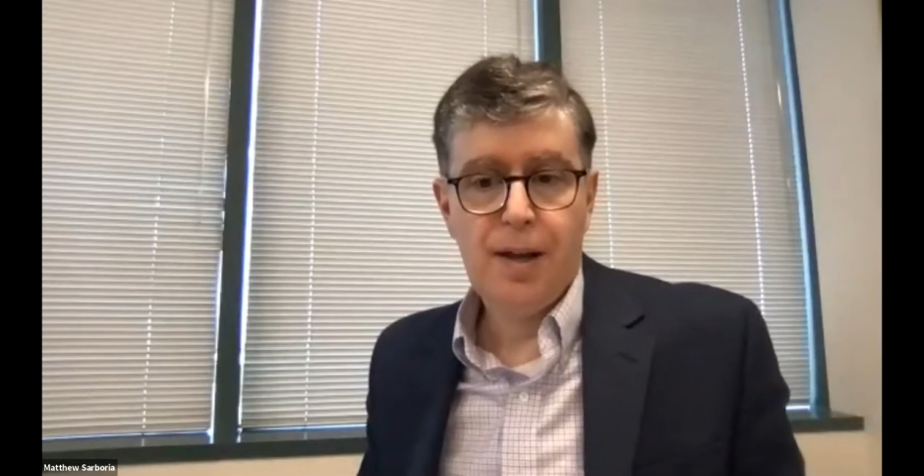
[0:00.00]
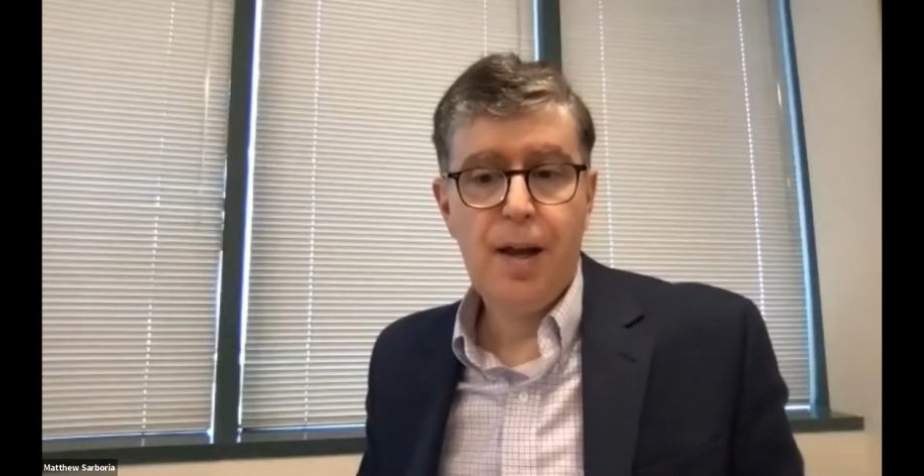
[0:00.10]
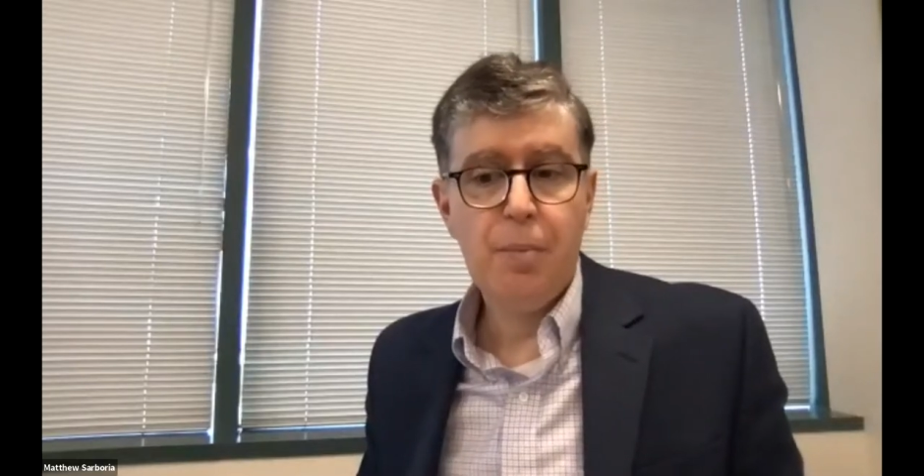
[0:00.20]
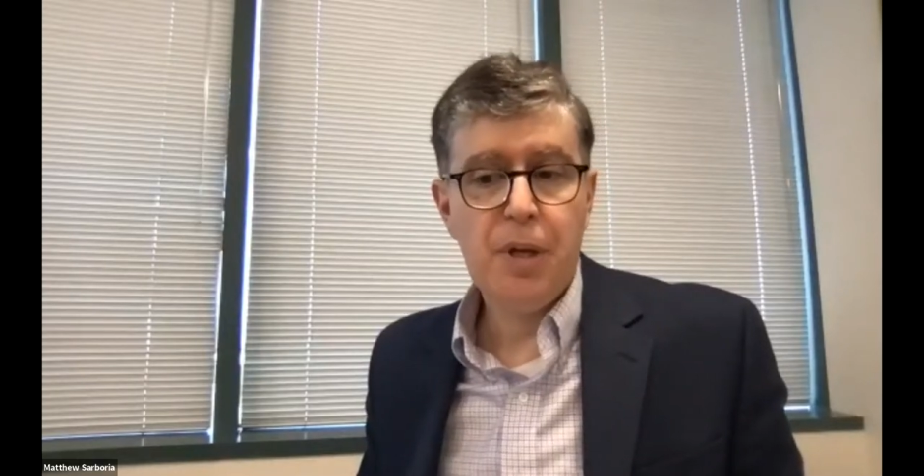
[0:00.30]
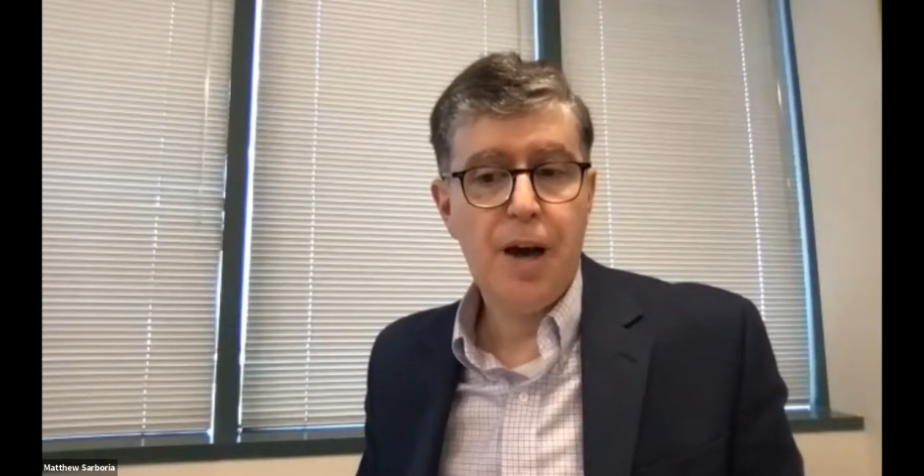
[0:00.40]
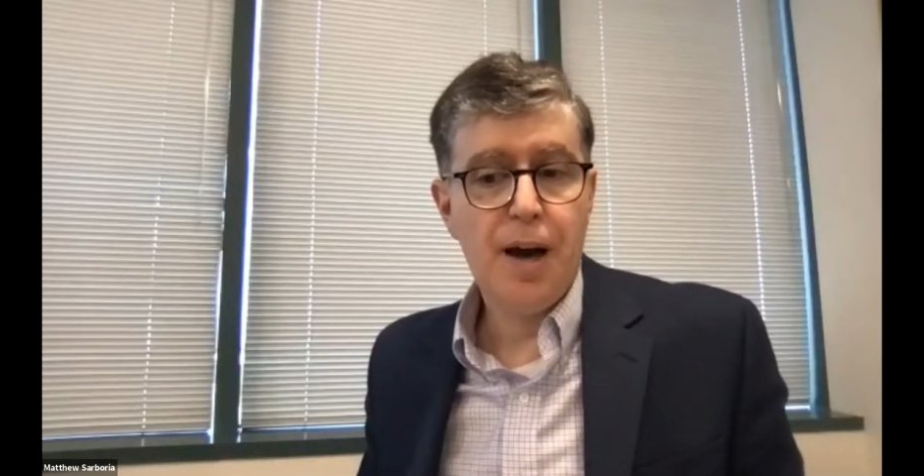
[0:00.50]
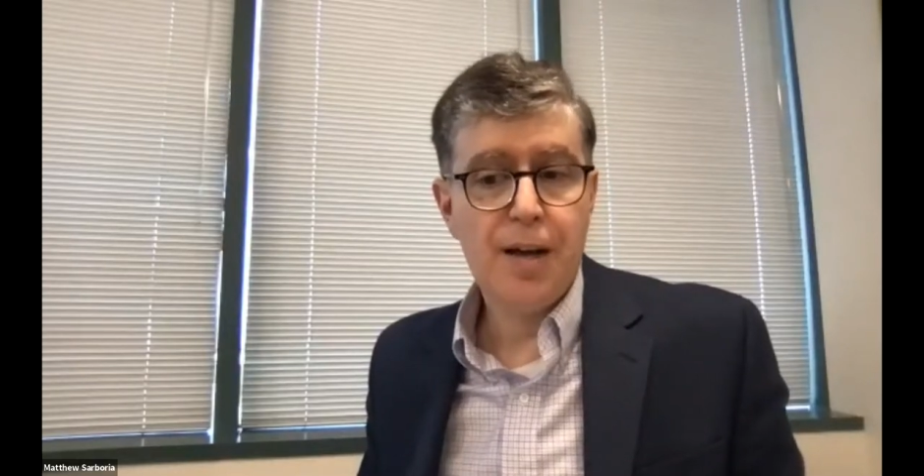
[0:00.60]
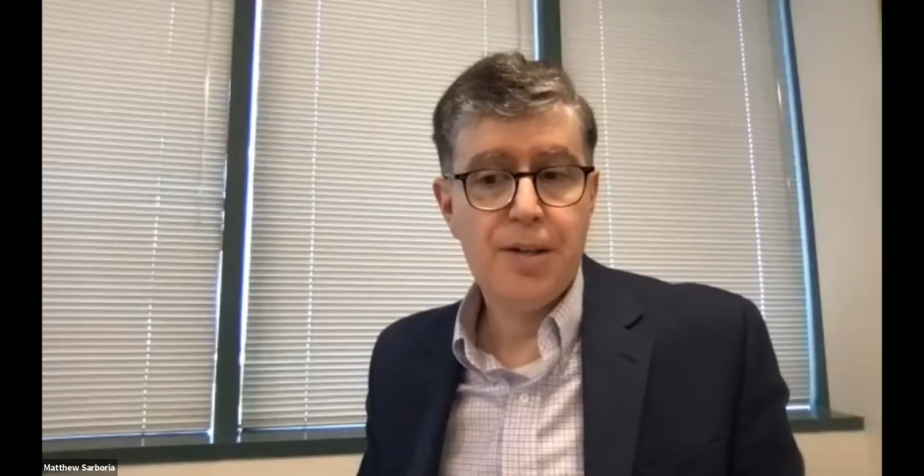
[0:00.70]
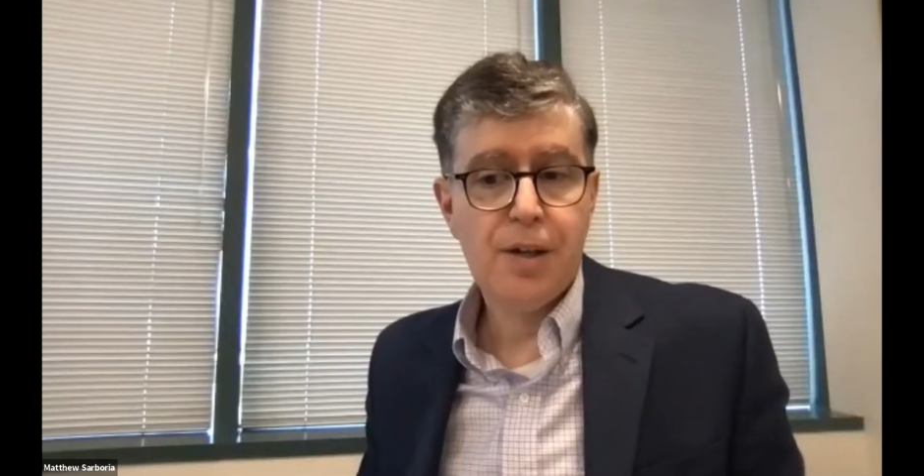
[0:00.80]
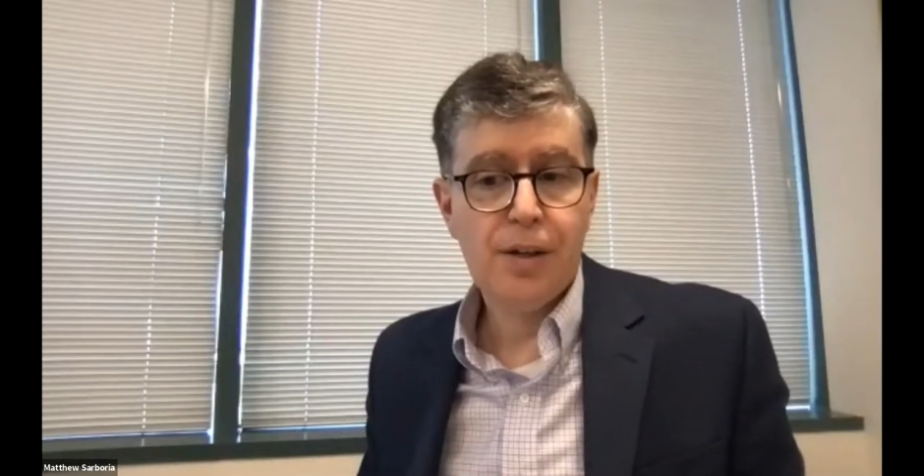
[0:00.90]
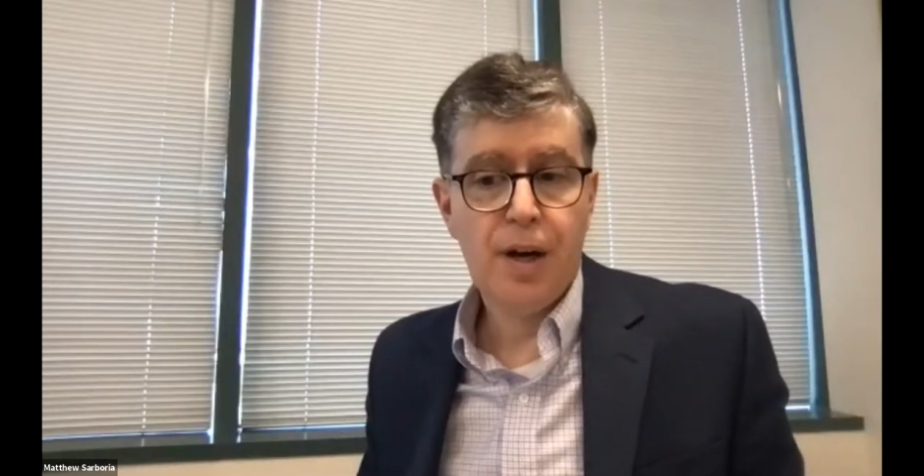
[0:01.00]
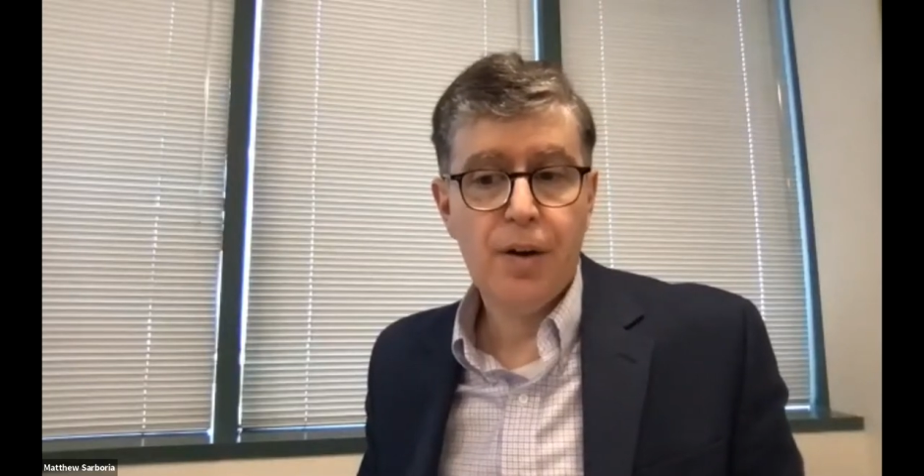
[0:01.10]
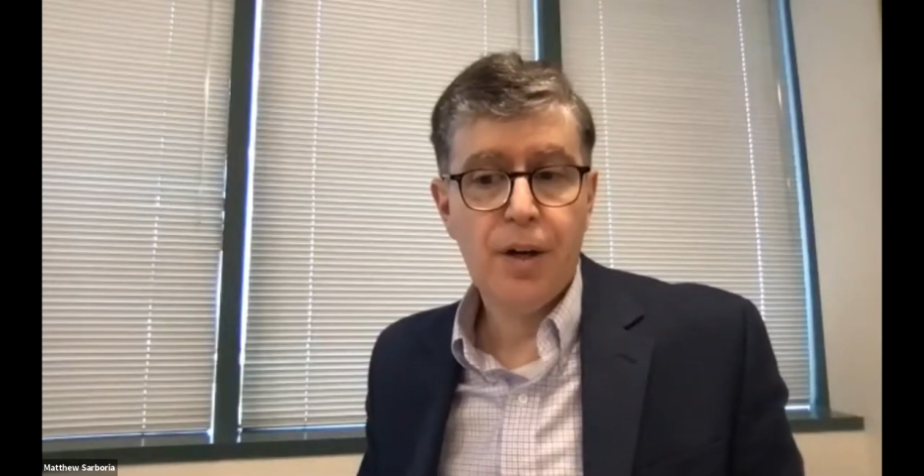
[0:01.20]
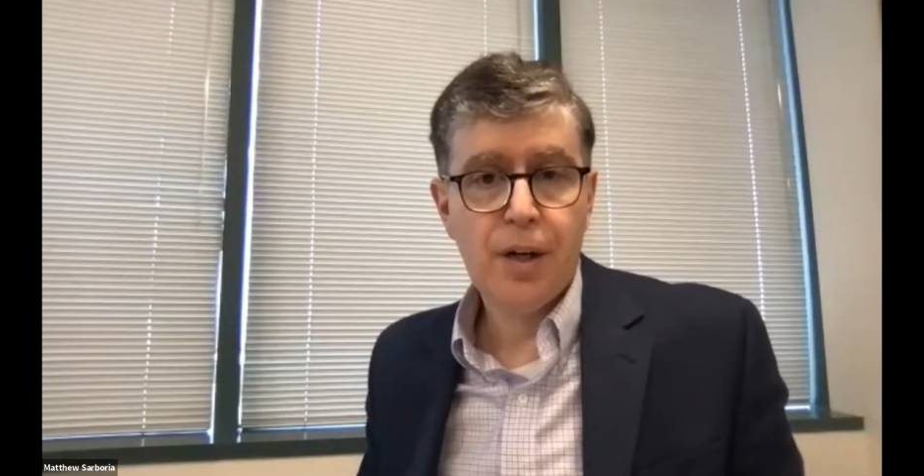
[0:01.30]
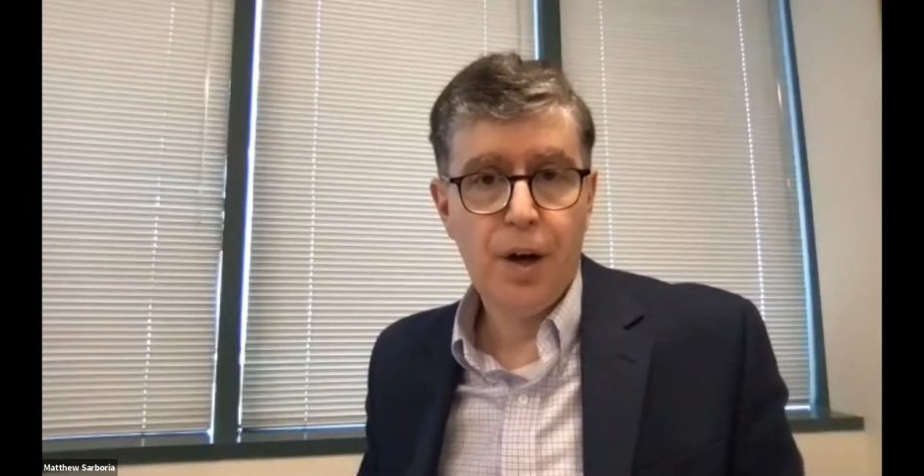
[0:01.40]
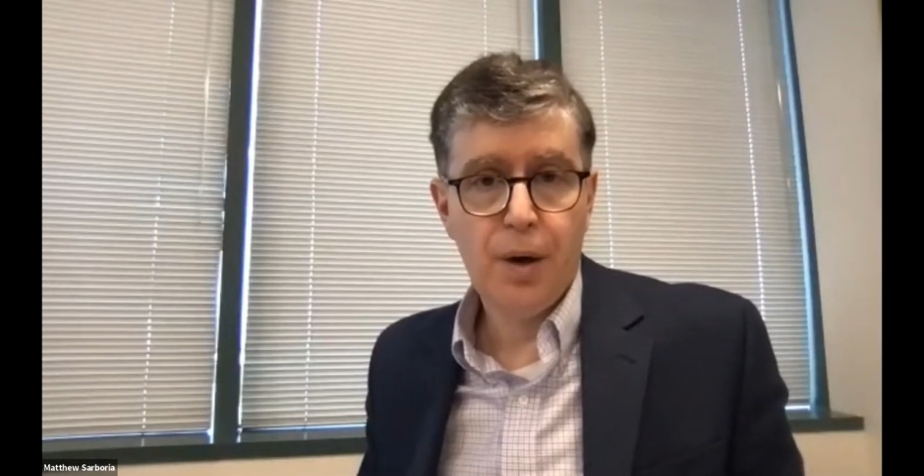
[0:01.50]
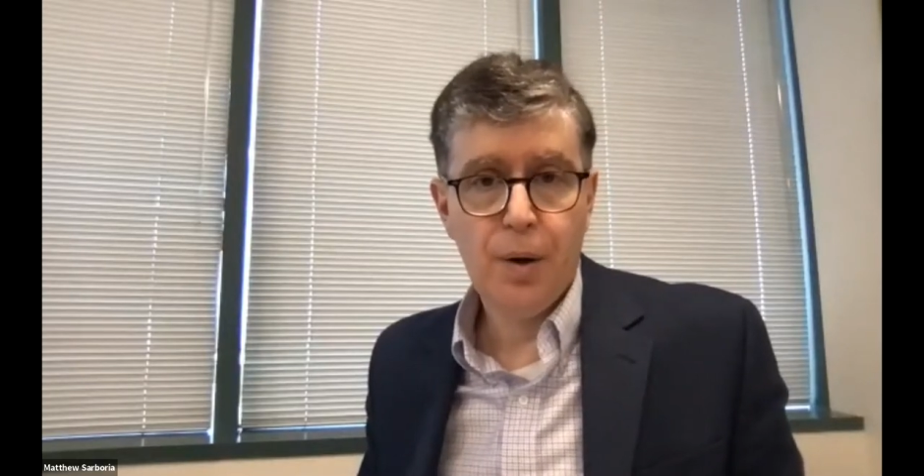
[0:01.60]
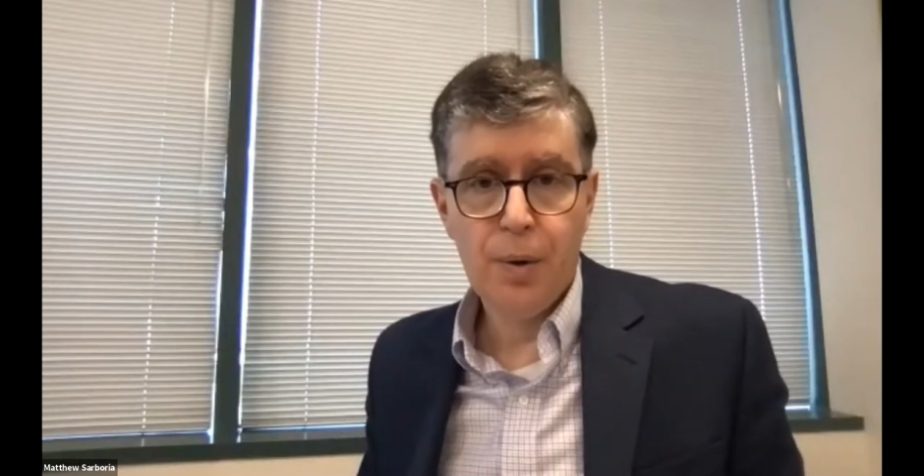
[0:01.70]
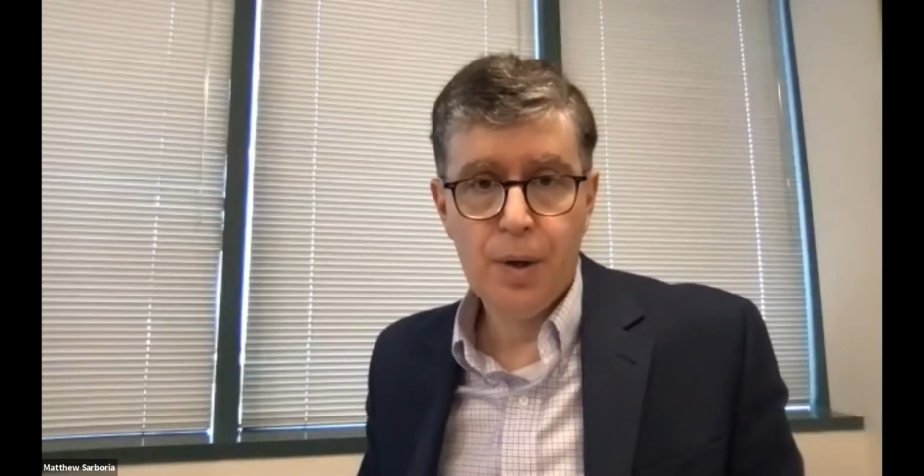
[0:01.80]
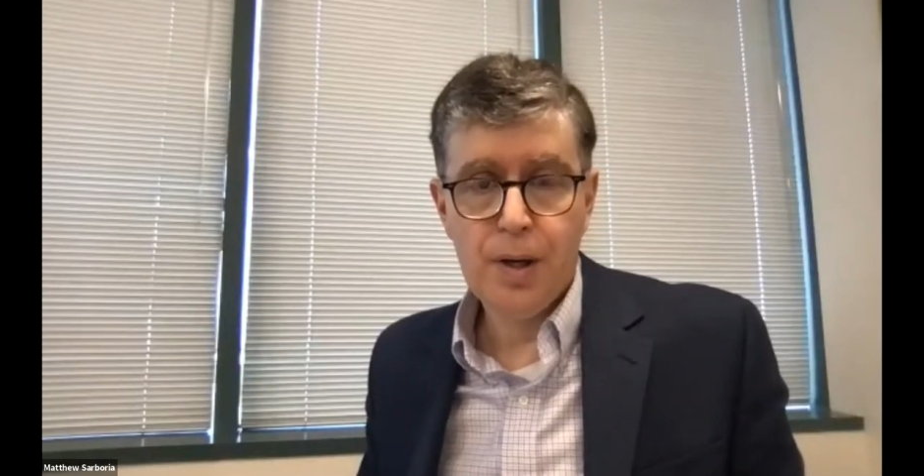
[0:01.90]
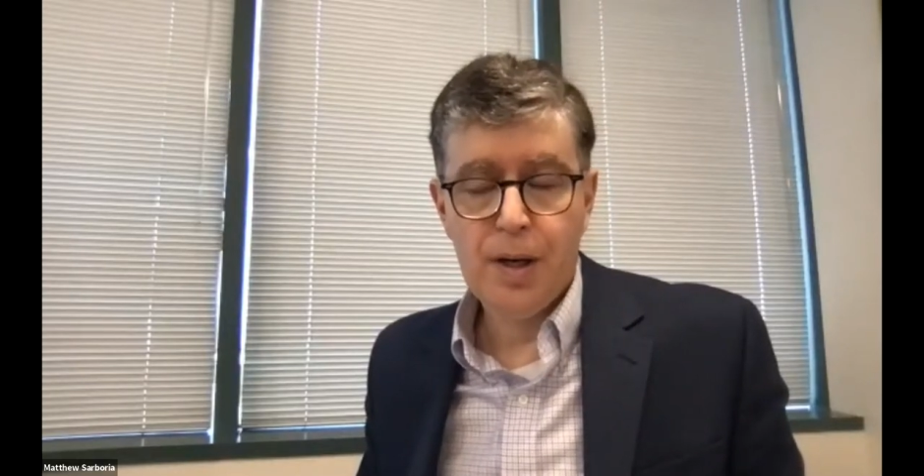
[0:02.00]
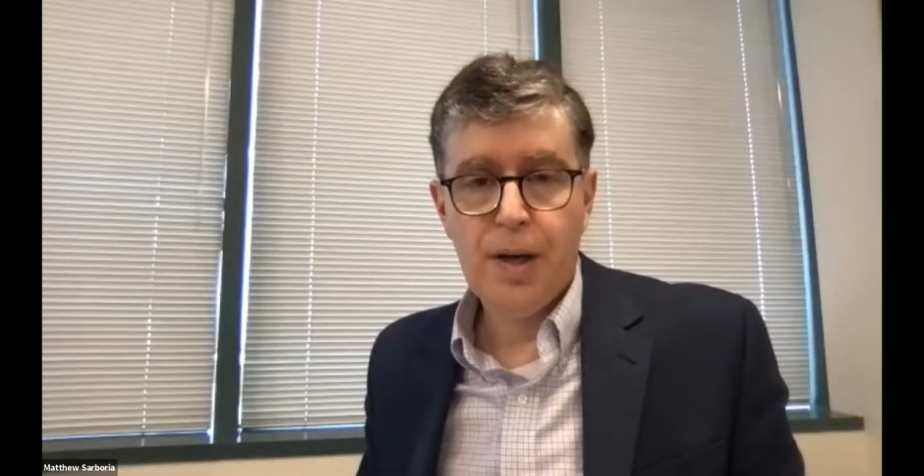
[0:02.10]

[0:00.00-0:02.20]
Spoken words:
API declaring code